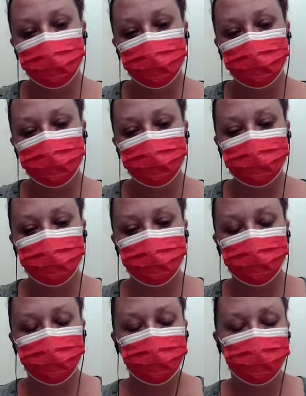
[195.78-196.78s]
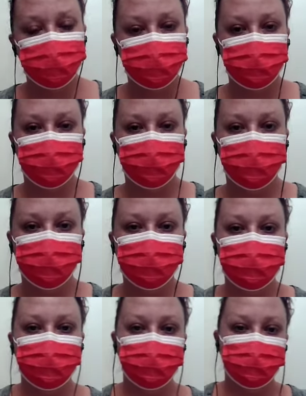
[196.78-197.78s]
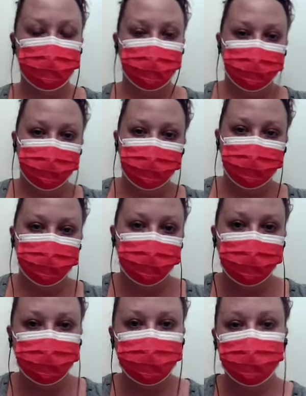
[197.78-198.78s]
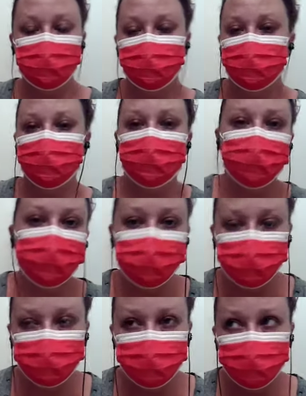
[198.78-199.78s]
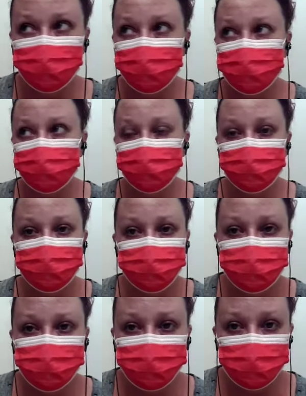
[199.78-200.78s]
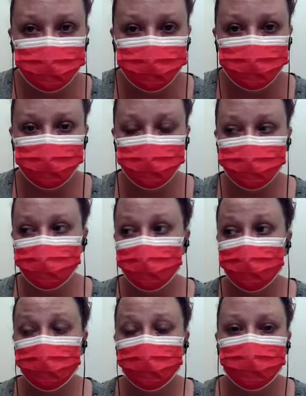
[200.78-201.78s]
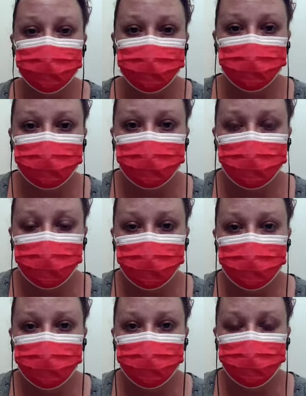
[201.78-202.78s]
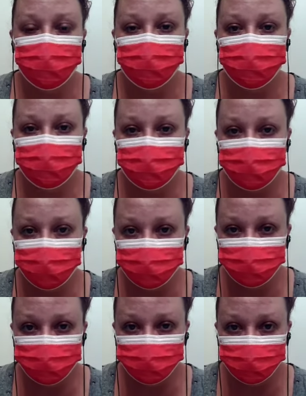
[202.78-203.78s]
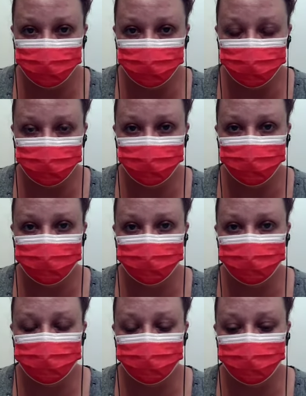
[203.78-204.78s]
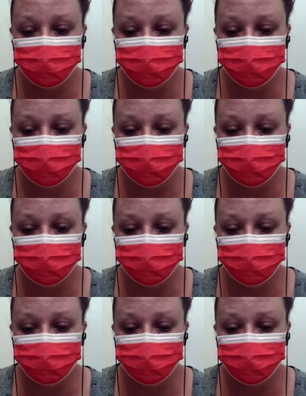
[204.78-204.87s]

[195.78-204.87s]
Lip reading: At times I have the worst time concentrating. I better be quiet. I'm not supposed to be recording, but I have the worst time concentrating and